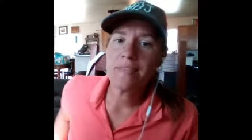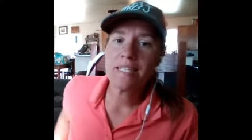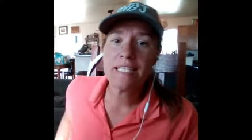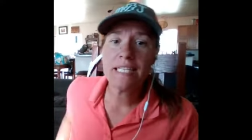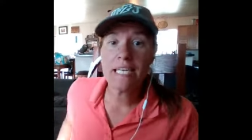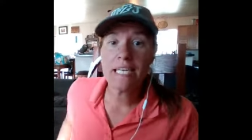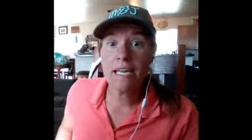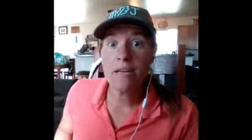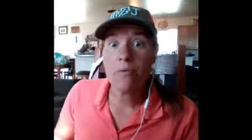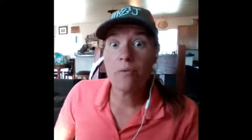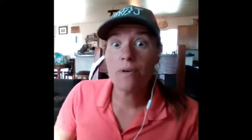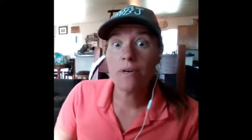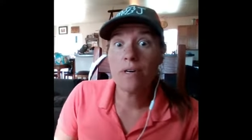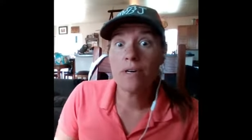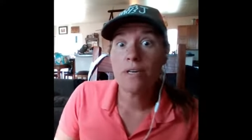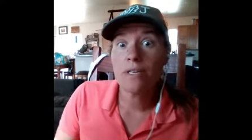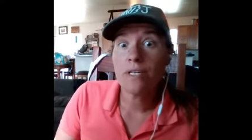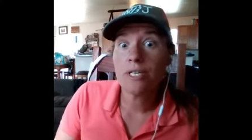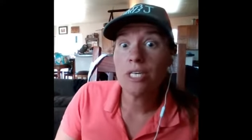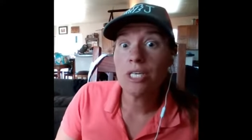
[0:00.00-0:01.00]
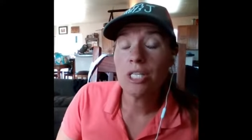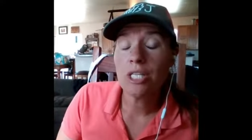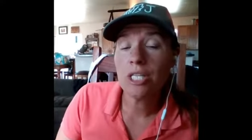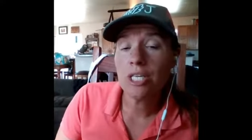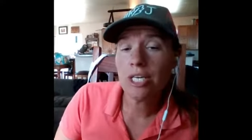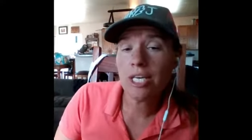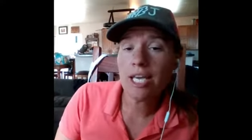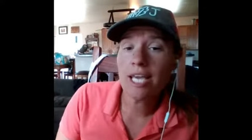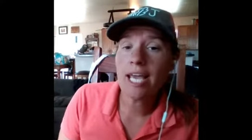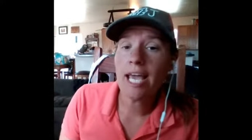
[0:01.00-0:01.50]
Today we're
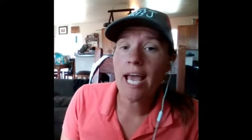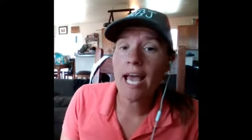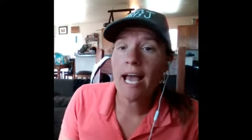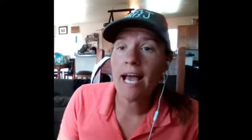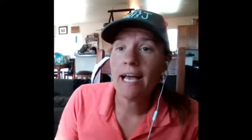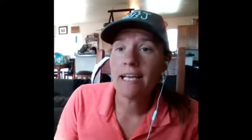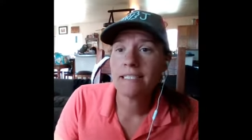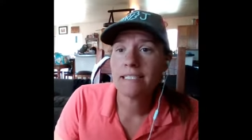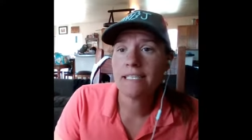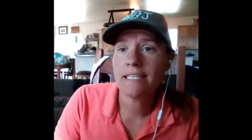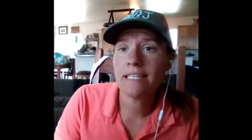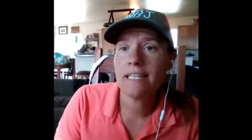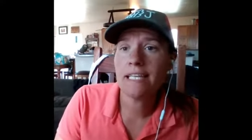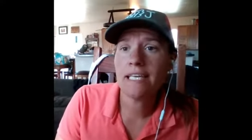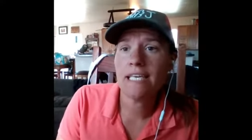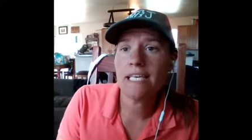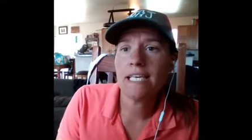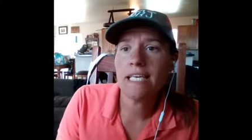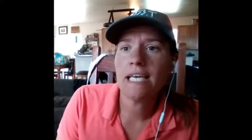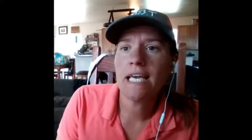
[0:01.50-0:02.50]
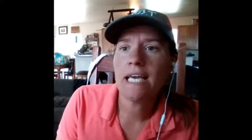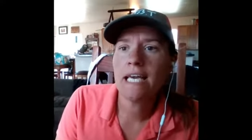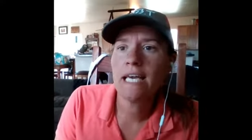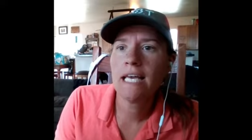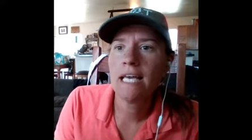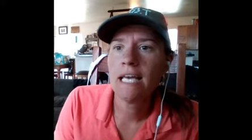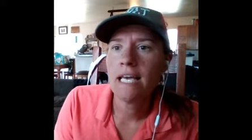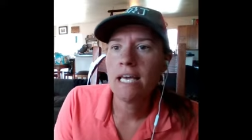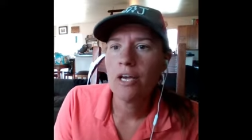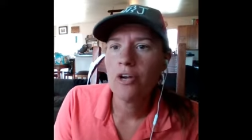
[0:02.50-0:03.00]
looking at the
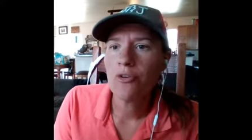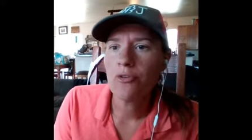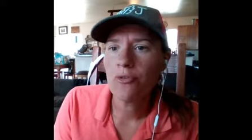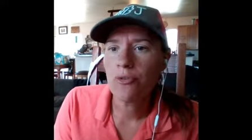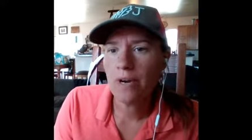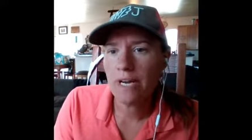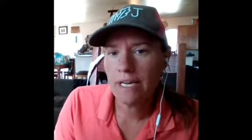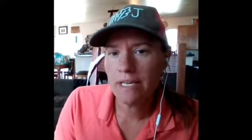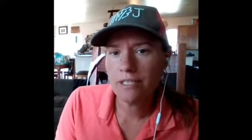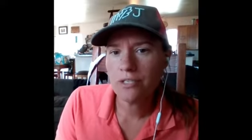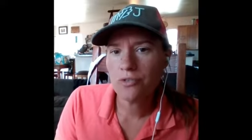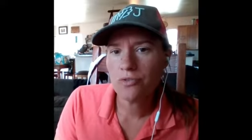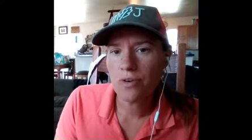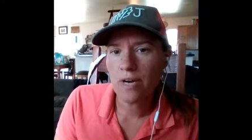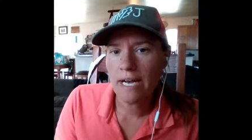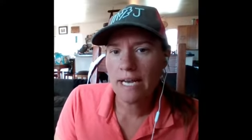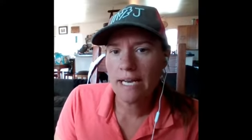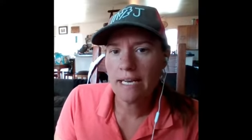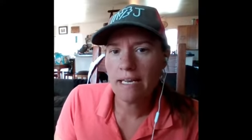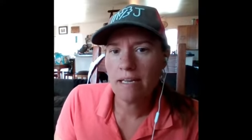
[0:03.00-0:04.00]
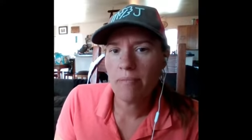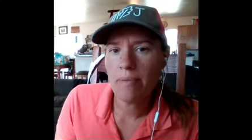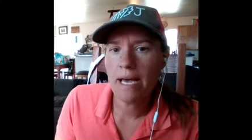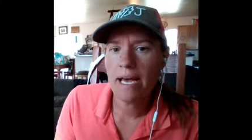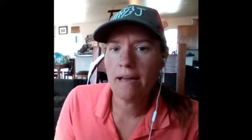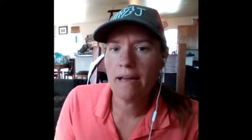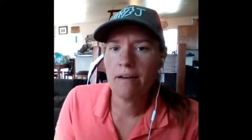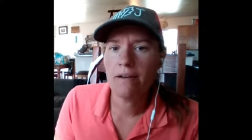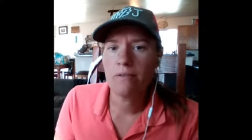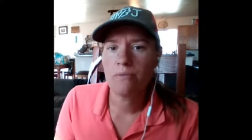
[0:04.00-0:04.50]
ranch riding
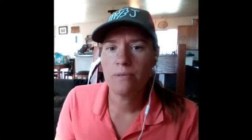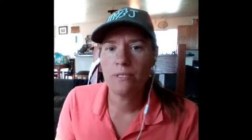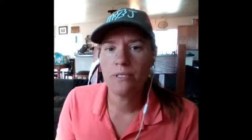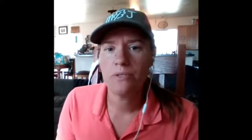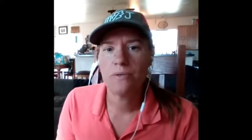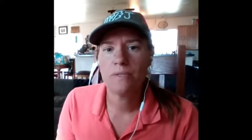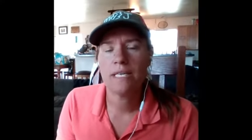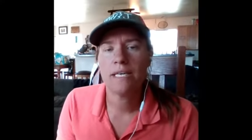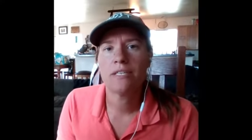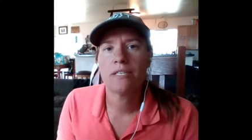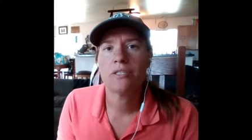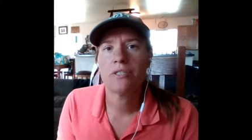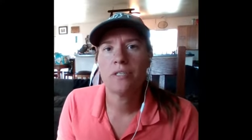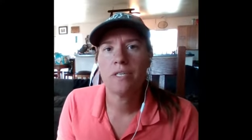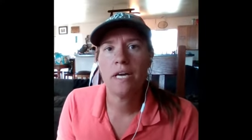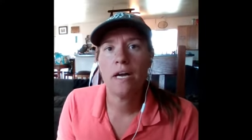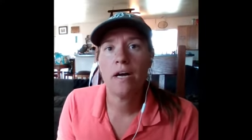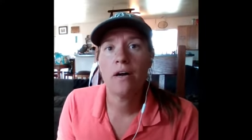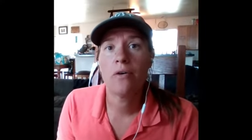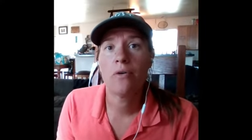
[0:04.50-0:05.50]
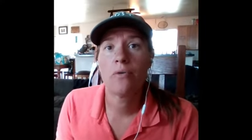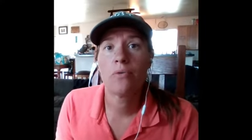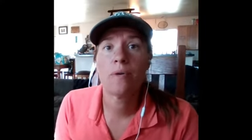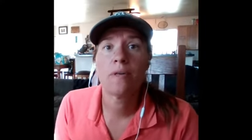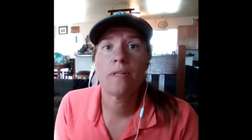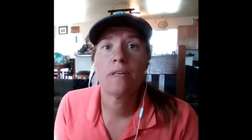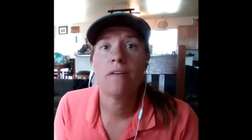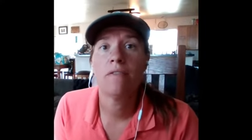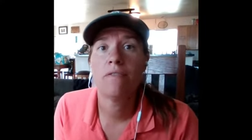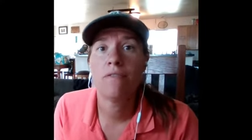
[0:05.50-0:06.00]
pattern, which was actually a
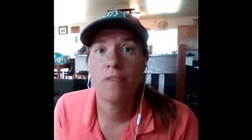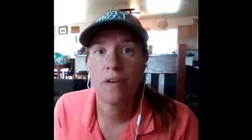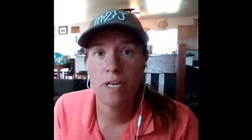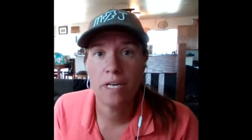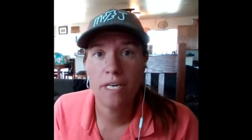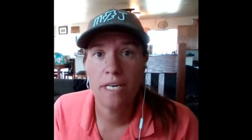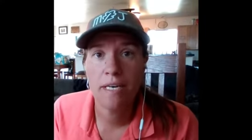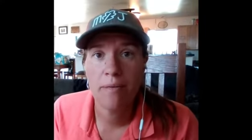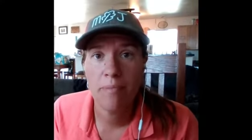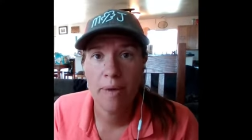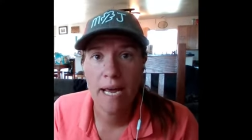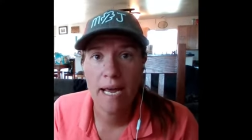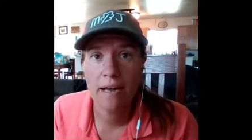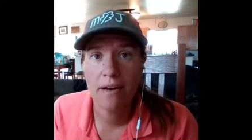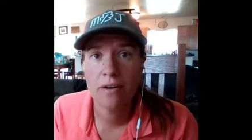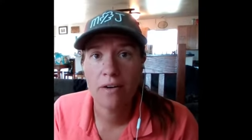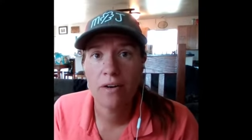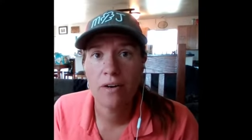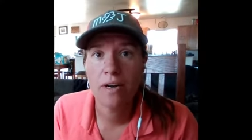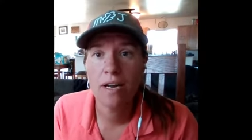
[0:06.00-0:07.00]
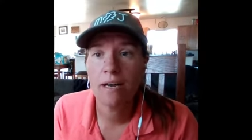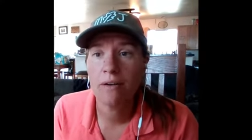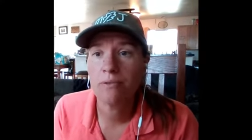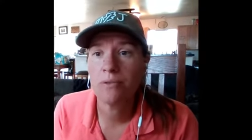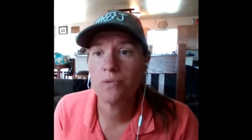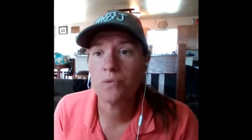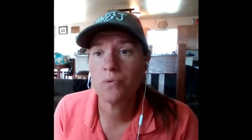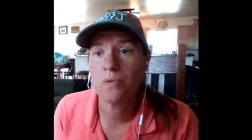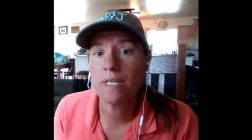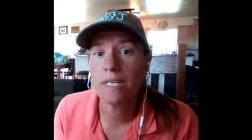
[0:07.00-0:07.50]
really fun pattern. I
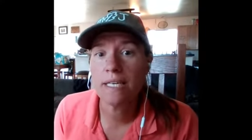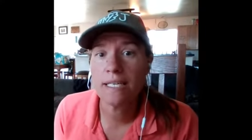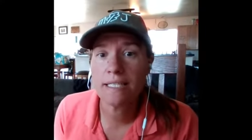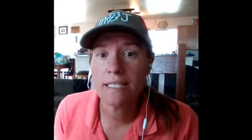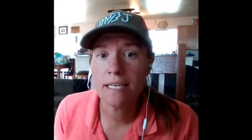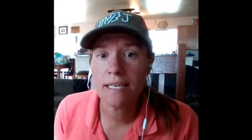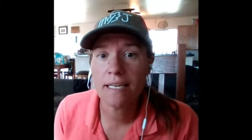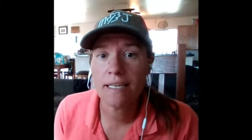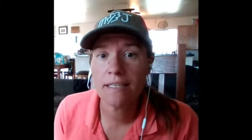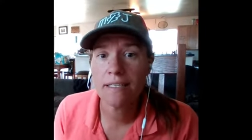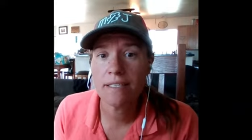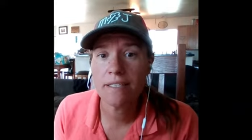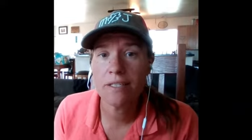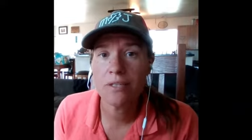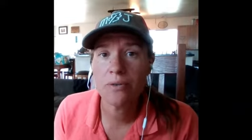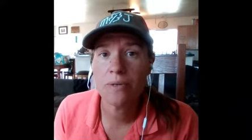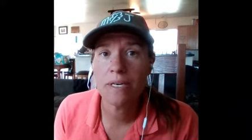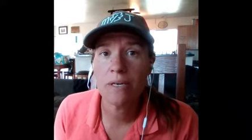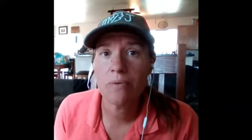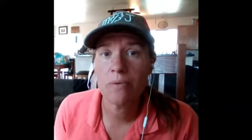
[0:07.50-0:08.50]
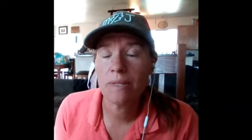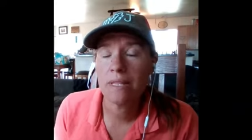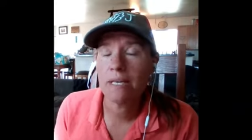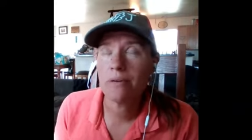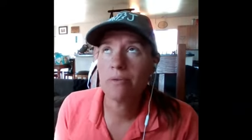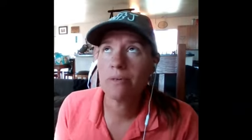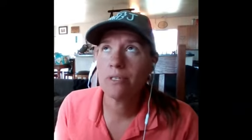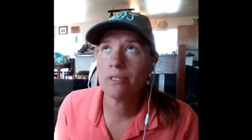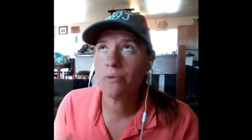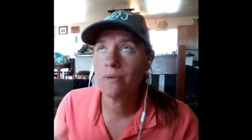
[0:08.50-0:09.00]
was really excited to do it when they
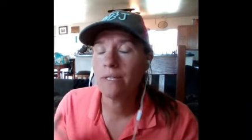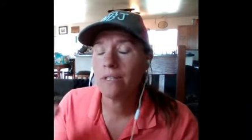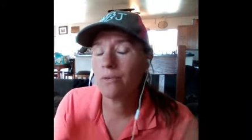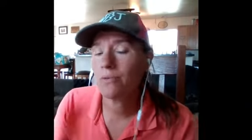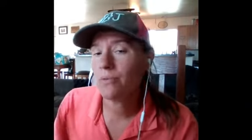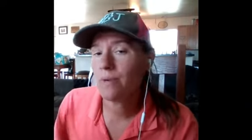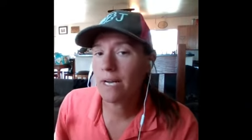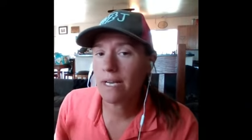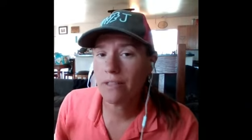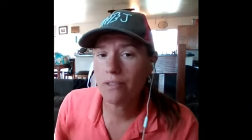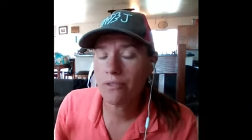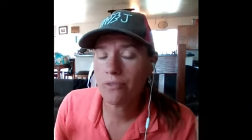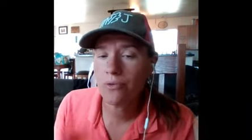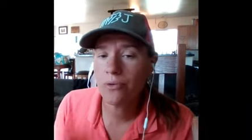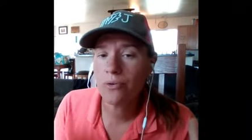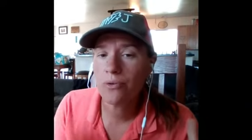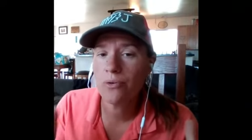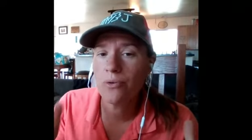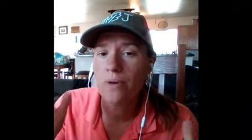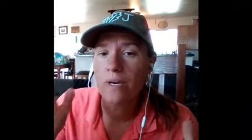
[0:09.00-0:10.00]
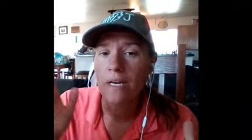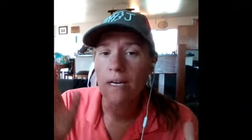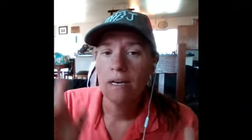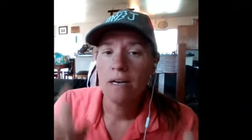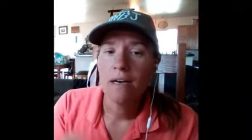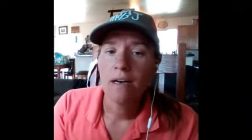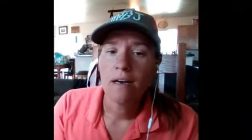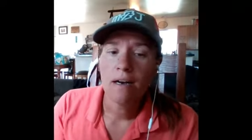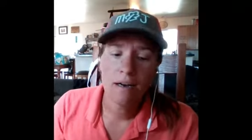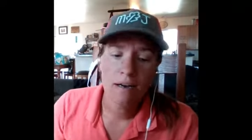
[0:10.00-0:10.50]
were doing the ride through
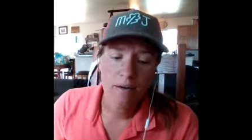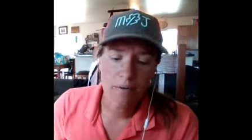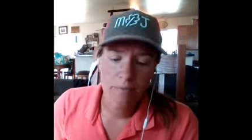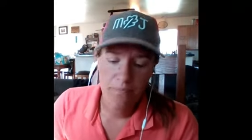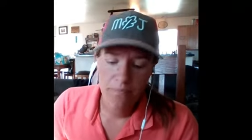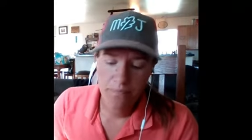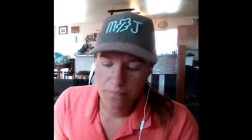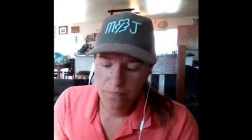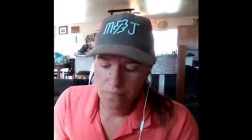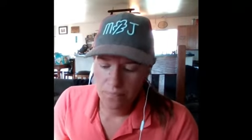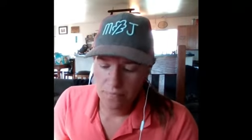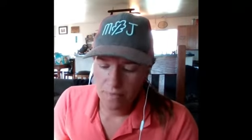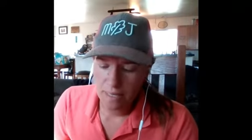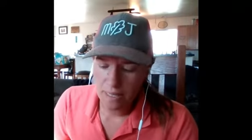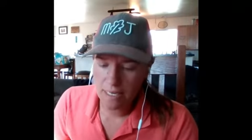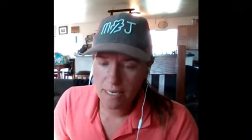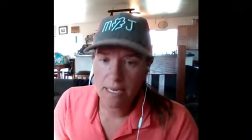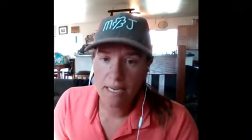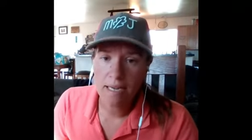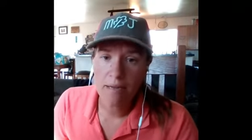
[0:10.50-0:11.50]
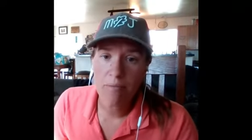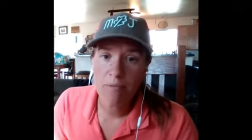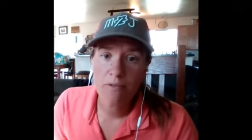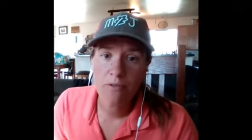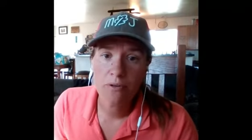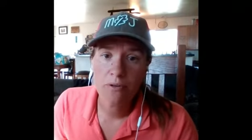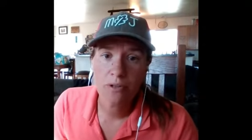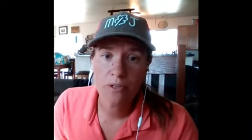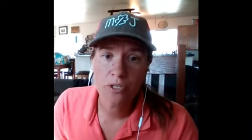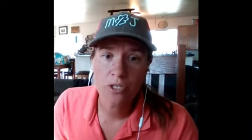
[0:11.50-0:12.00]
the night
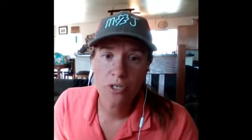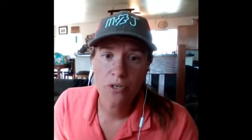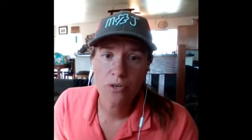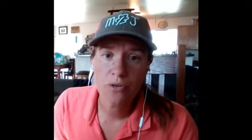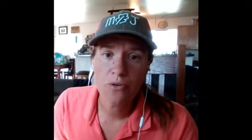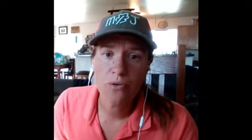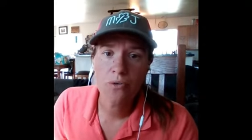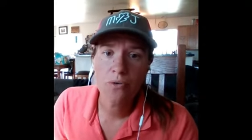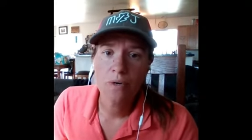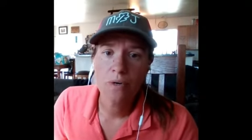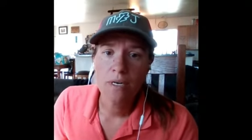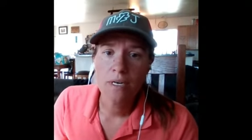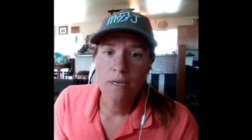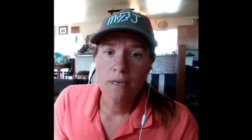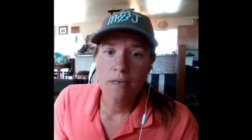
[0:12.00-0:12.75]
before the show